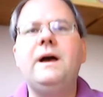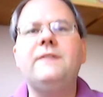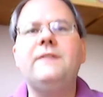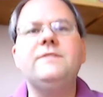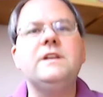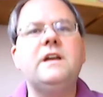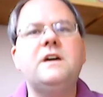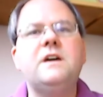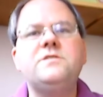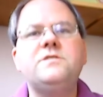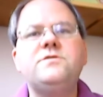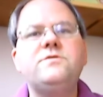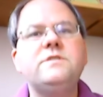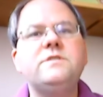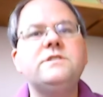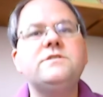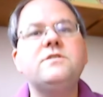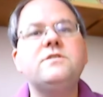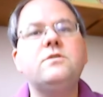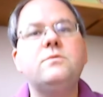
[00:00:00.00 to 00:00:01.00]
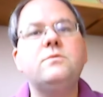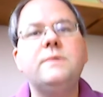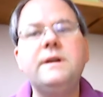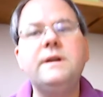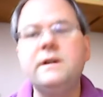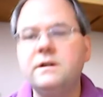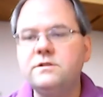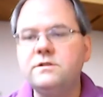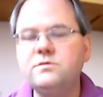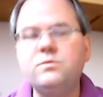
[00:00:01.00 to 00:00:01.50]
have illustrious
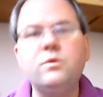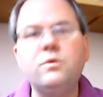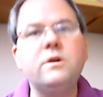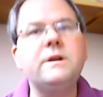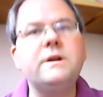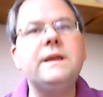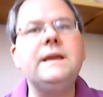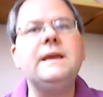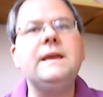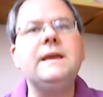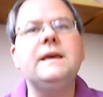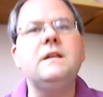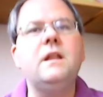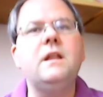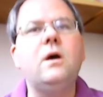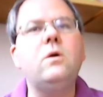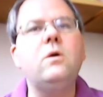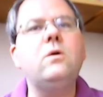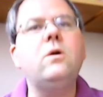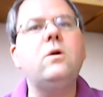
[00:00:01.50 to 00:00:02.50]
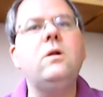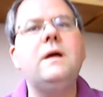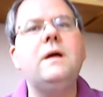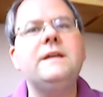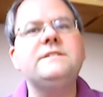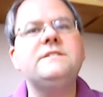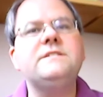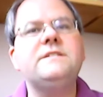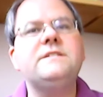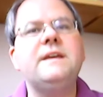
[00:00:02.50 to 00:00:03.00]
careers working in local
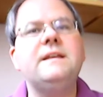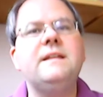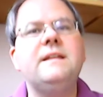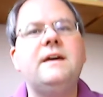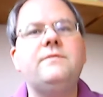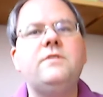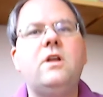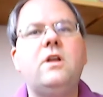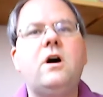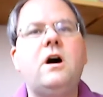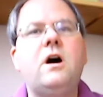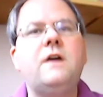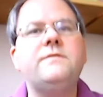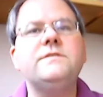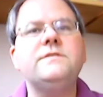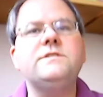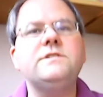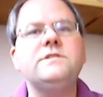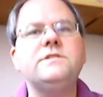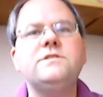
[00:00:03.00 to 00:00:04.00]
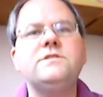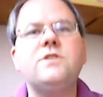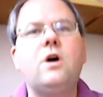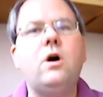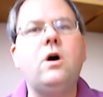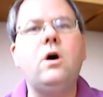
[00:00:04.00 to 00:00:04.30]
and state level offices